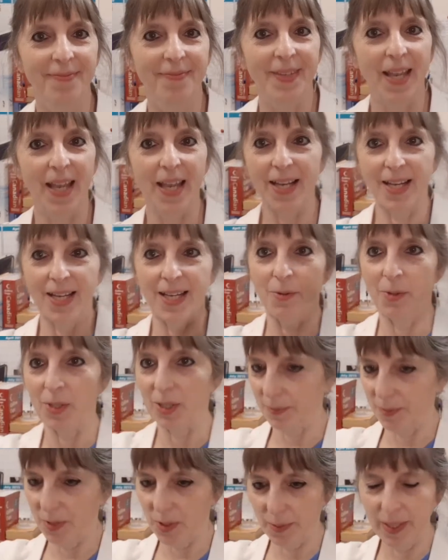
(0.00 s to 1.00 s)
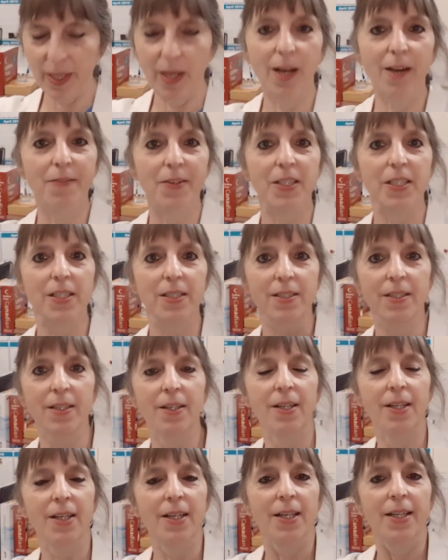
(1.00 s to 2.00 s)
Hi, welcome to my office.
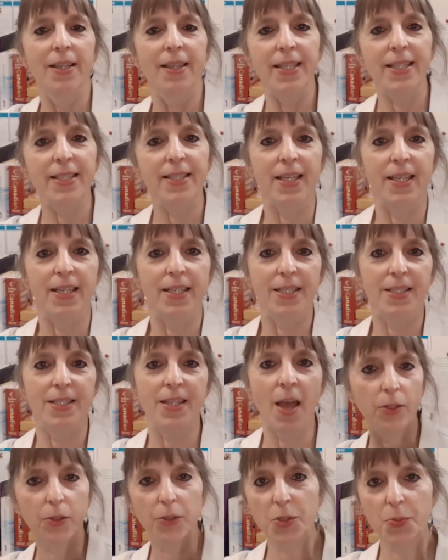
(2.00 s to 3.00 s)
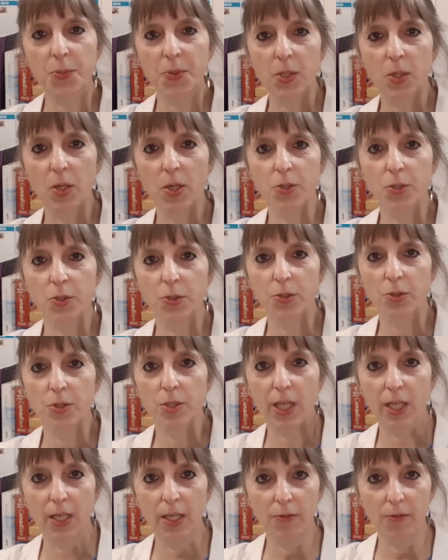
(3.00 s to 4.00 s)
This is a Christmas concert,
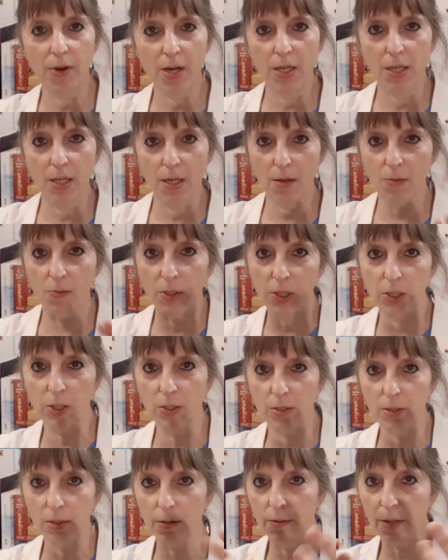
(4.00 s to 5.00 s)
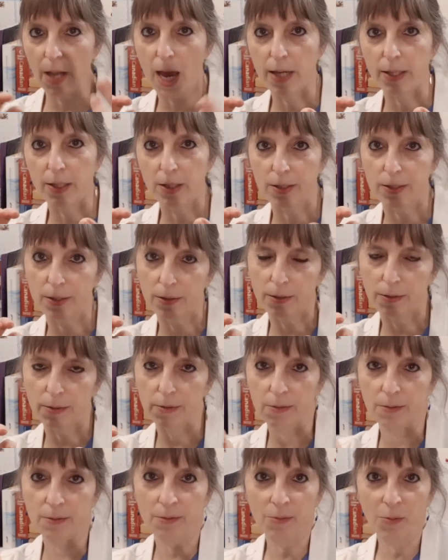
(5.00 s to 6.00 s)
getting ready. What do you do? How do you
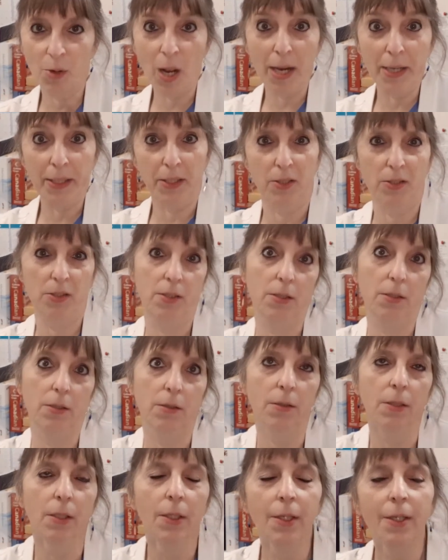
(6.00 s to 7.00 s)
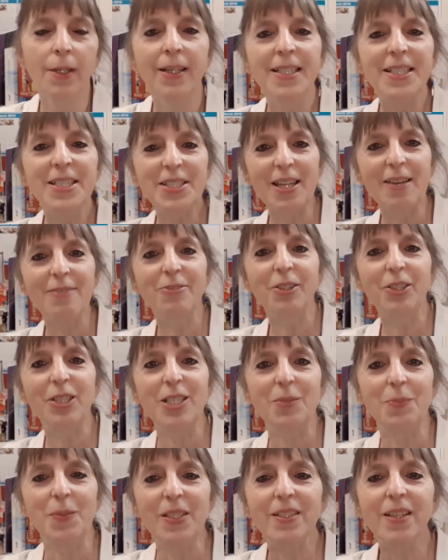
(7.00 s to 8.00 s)
do? Why do you do? Stuff for
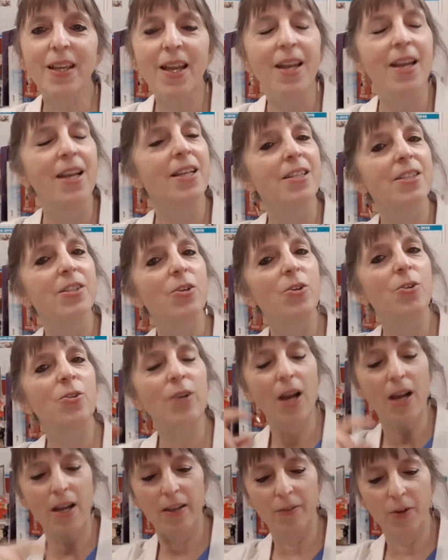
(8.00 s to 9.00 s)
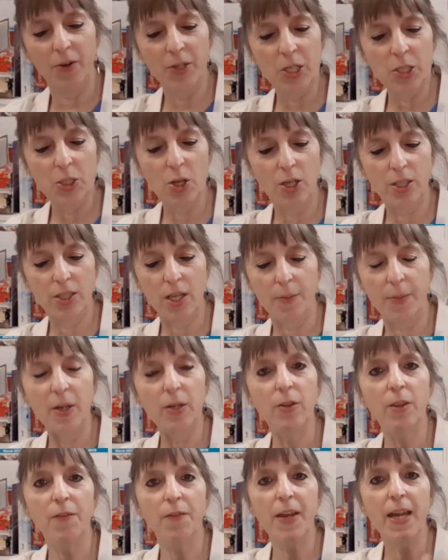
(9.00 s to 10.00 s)
Christmas. So I have already talked
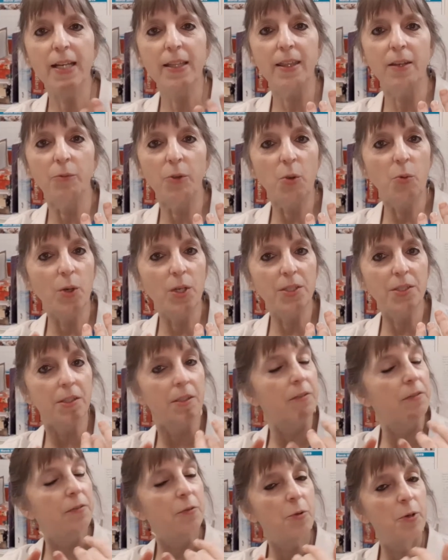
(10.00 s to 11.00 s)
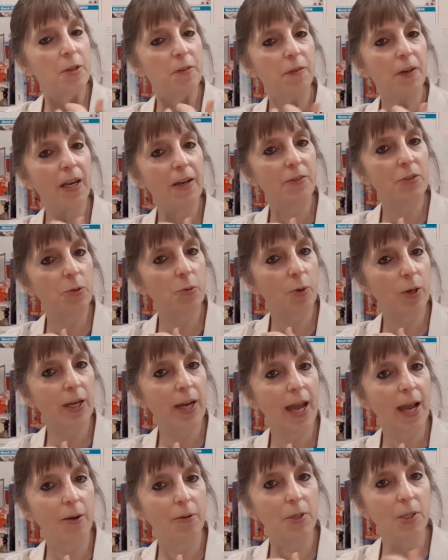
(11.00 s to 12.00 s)
about the fact that we want a 45 to 1
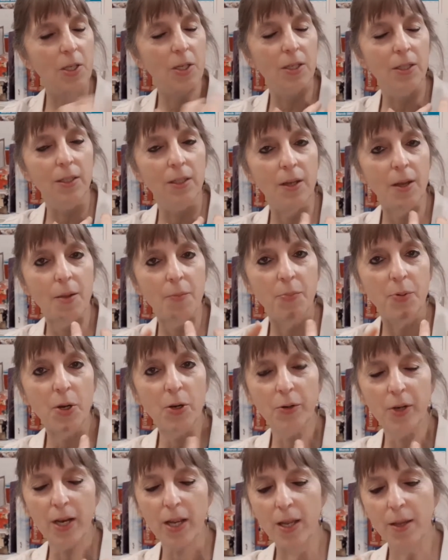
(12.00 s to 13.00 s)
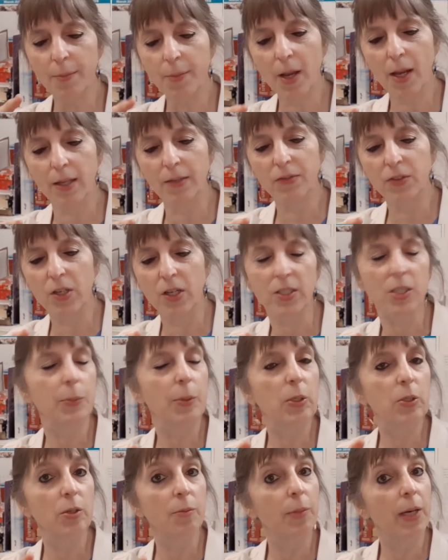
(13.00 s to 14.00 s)
hour long program. I've talked
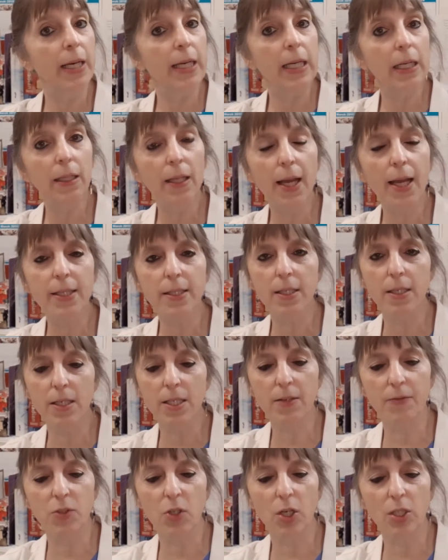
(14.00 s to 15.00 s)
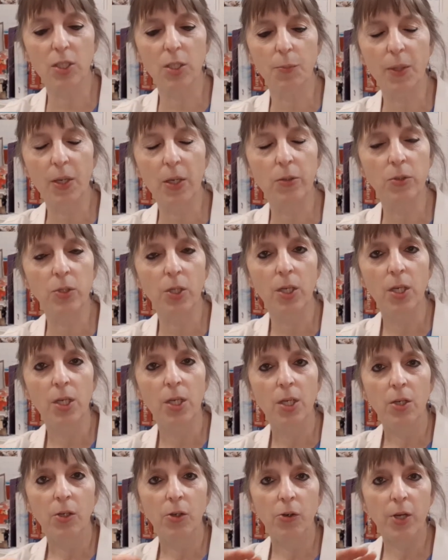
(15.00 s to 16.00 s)
about combining classes. I've talked about
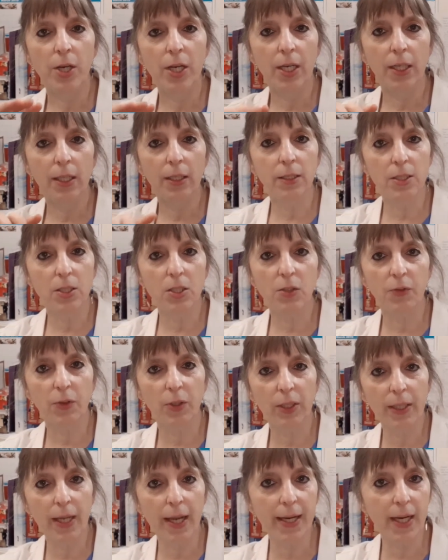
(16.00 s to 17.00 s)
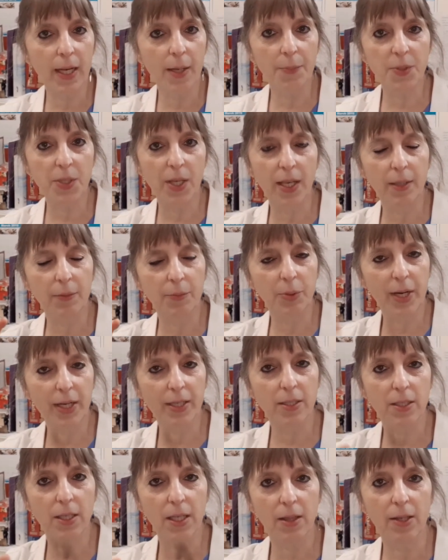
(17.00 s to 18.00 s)
creating lists for lineups and
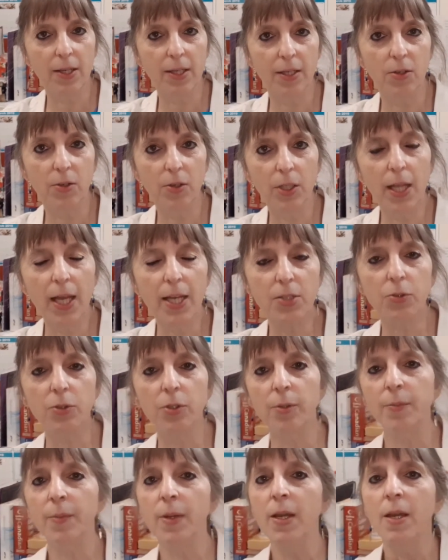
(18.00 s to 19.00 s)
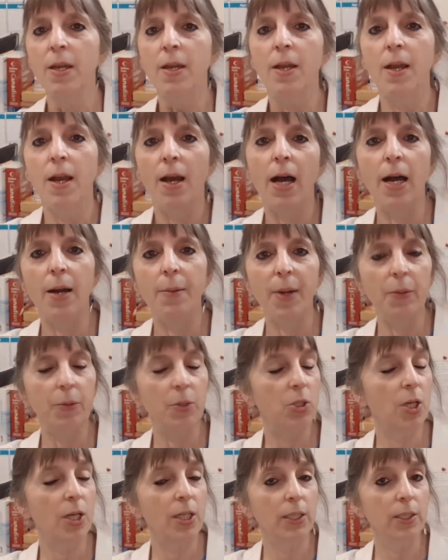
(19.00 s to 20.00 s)
practicing that in your classroom. I
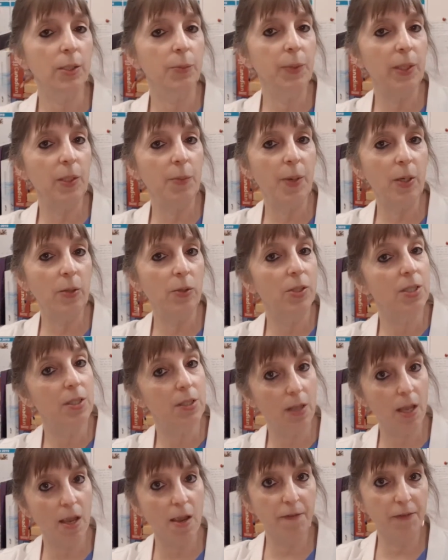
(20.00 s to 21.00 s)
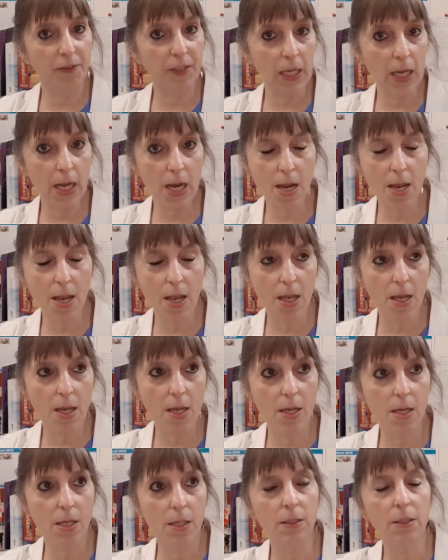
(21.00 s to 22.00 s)
want to talk a little bit about safety
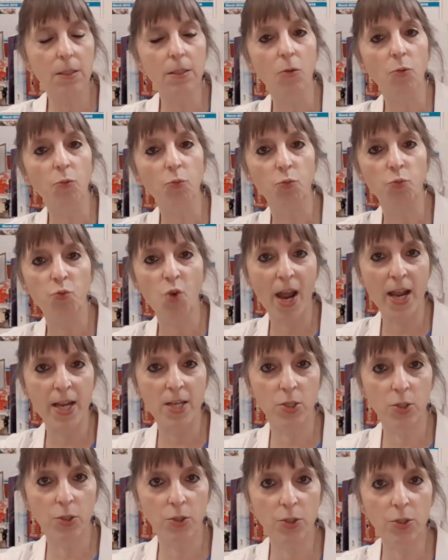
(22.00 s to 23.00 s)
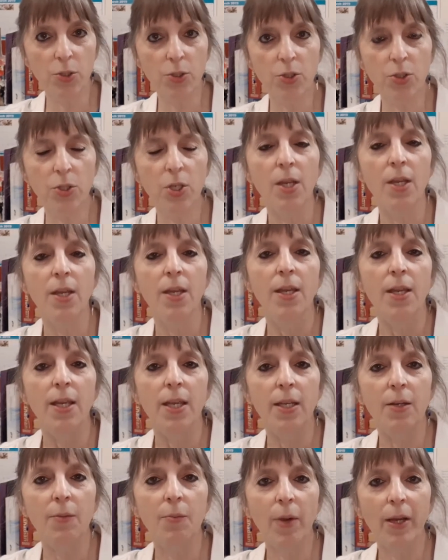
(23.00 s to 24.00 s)
and risers.
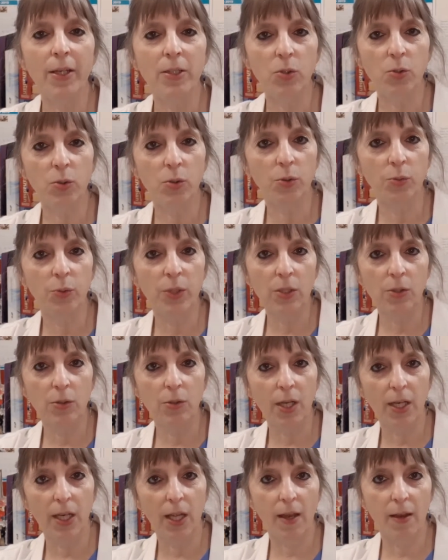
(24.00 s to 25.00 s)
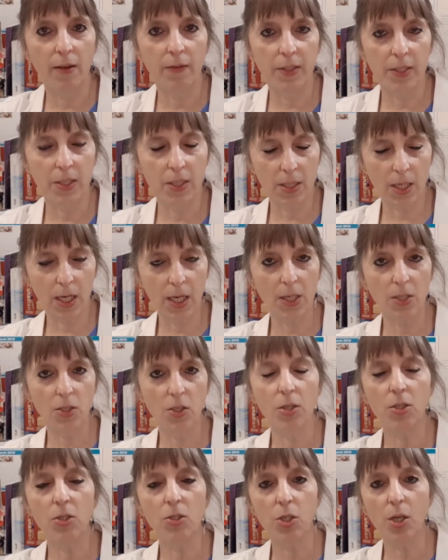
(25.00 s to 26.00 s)
In my school, we do not have a stage
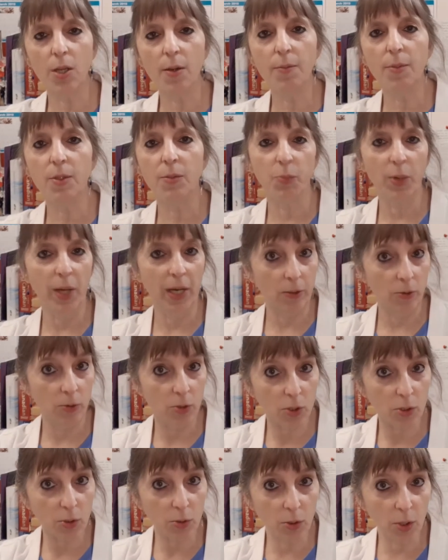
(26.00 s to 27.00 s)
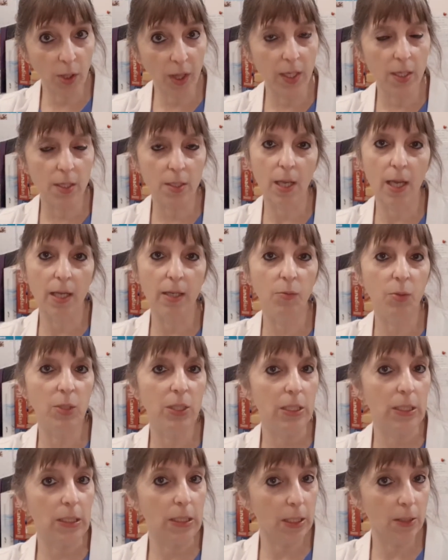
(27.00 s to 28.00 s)
in the gym. Brand new school. They decided we
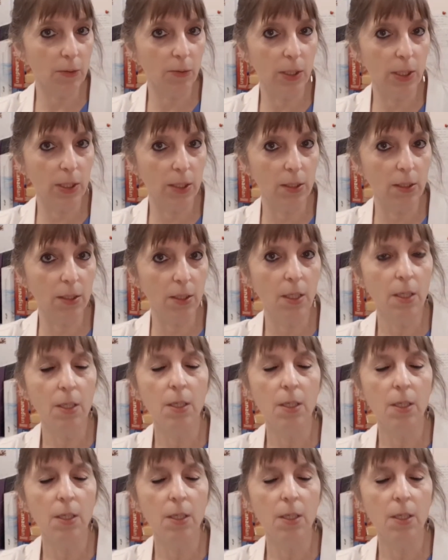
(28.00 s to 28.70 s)
didn't need one